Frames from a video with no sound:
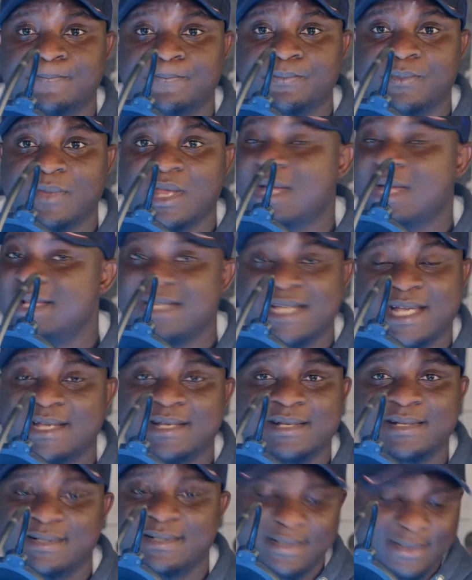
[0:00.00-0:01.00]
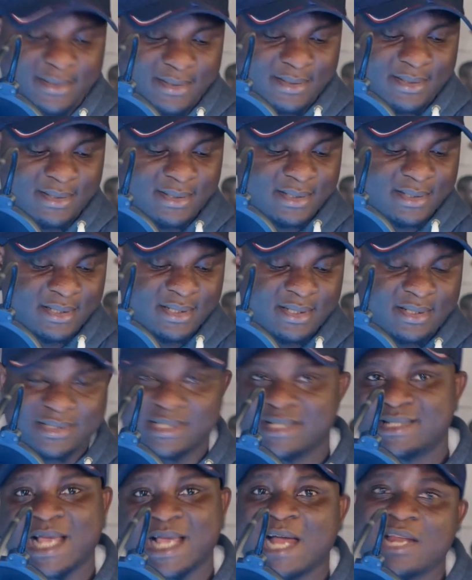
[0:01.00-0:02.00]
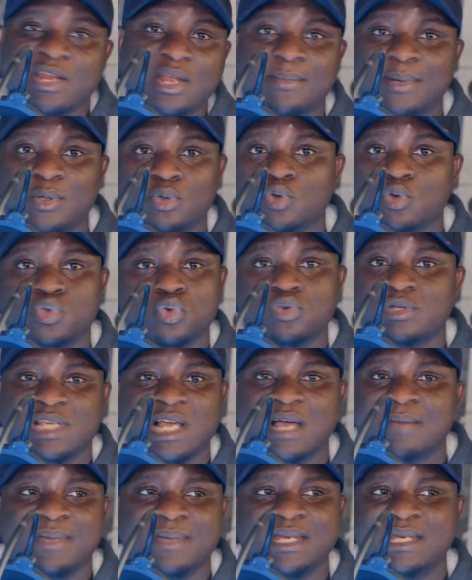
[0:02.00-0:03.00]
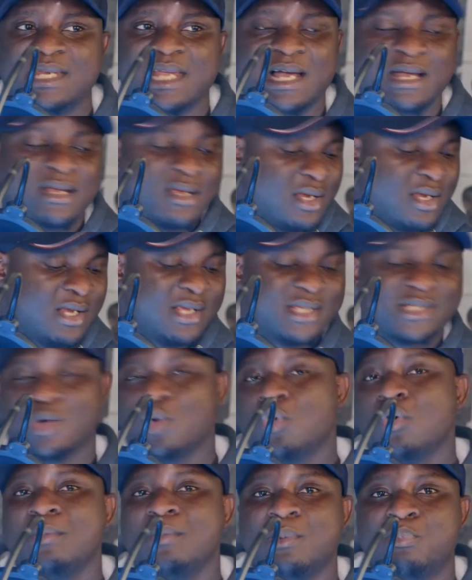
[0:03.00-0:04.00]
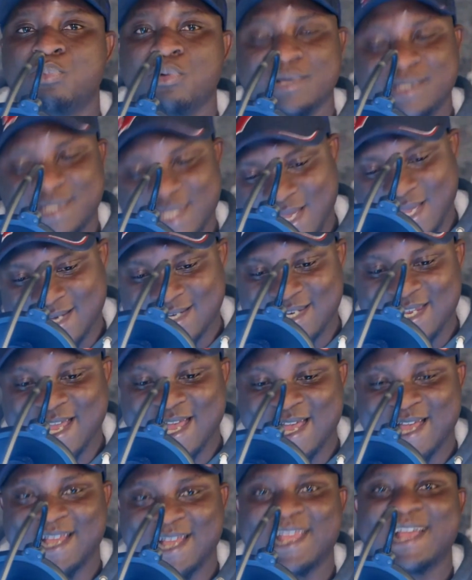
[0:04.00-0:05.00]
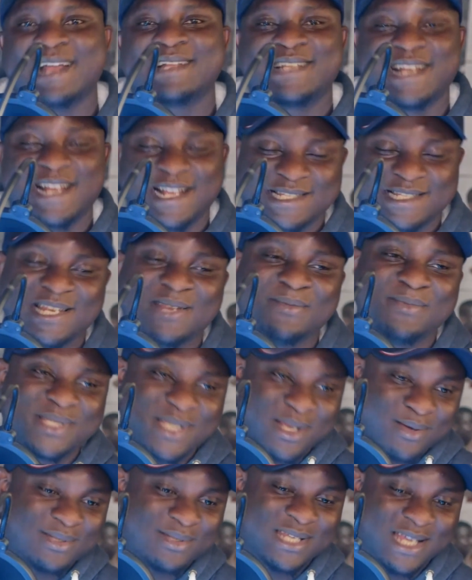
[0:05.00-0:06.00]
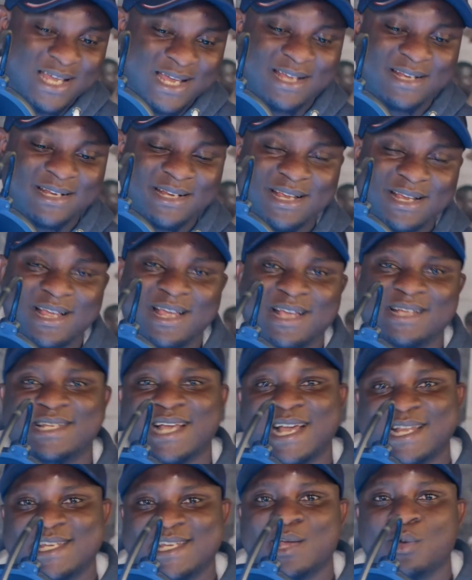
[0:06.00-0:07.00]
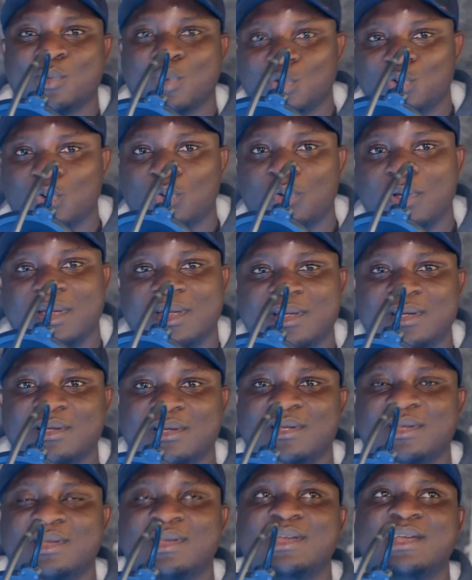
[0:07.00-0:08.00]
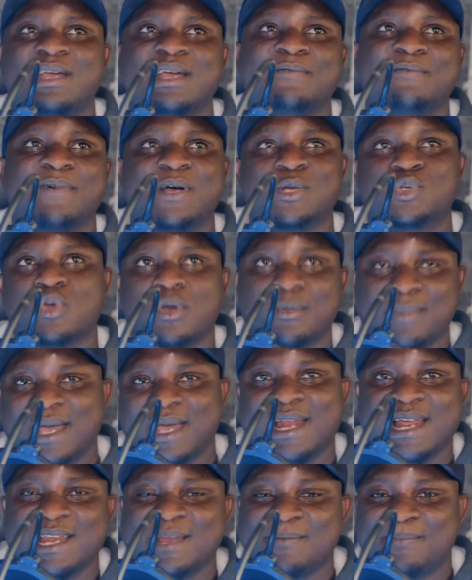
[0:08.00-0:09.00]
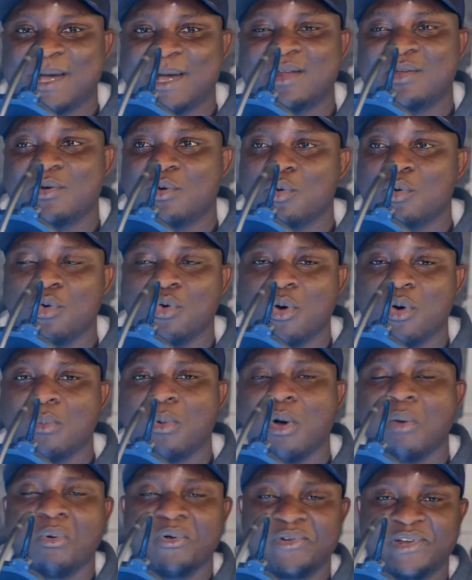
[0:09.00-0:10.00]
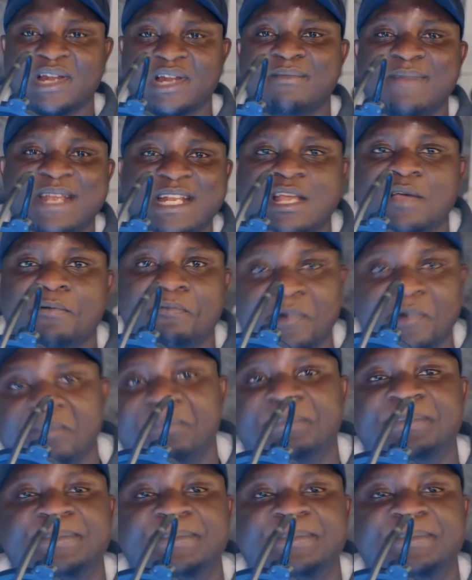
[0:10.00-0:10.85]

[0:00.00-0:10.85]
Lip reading: And yet, society able to social media. So we be post idea airtras na bi sa ah inta idea koto we en fa so be na nipa no omo hwe ne benya frem